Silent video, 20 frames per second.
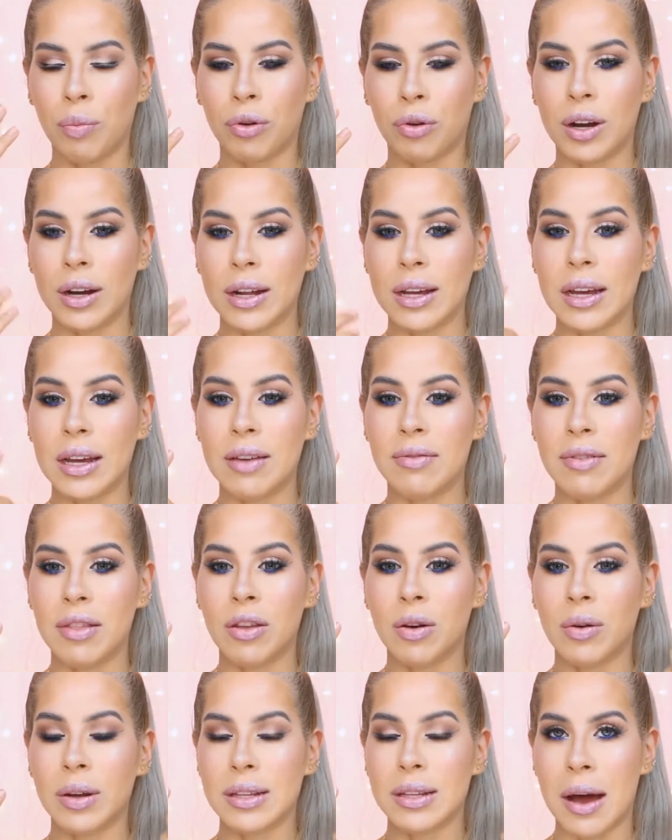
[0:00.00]
pretty, even
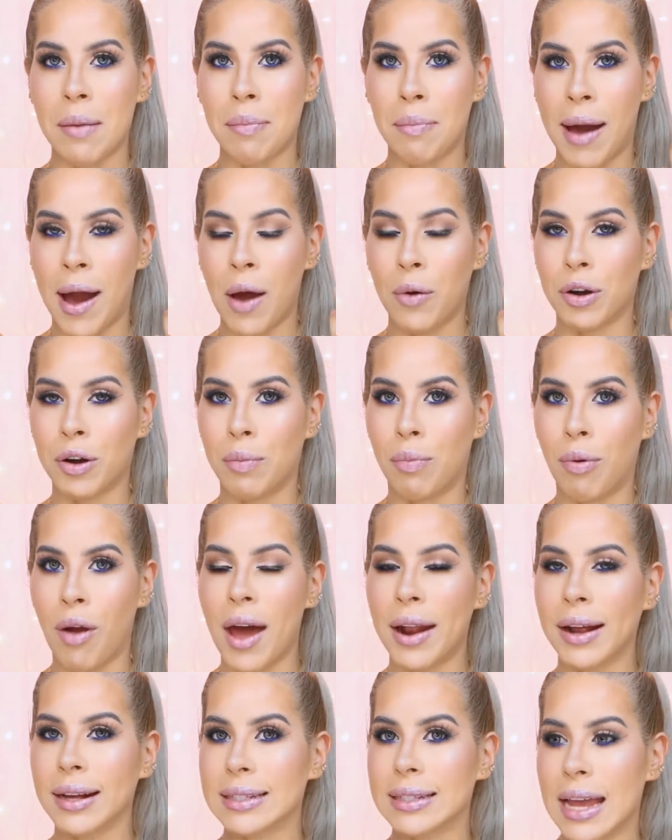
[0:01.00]
though it's a powder
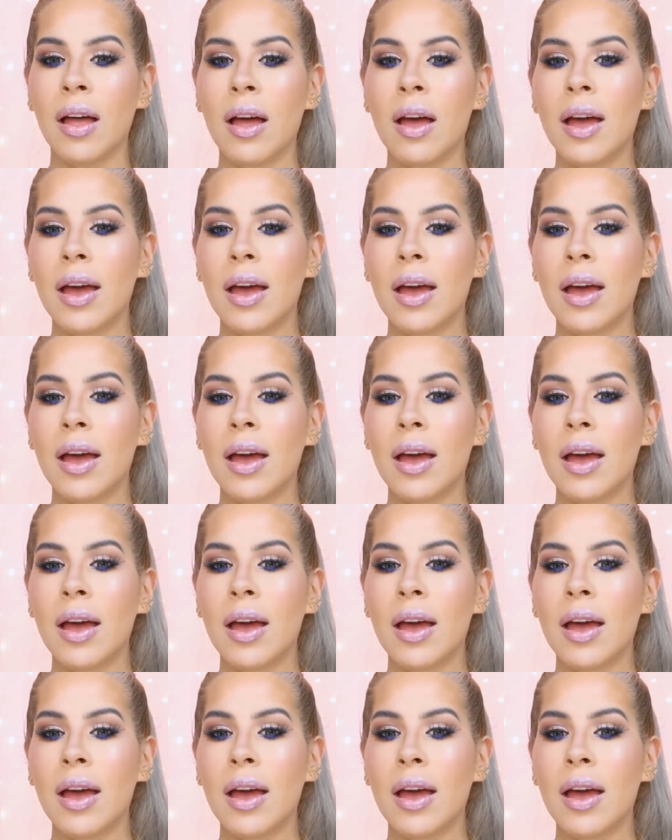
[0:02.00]
product.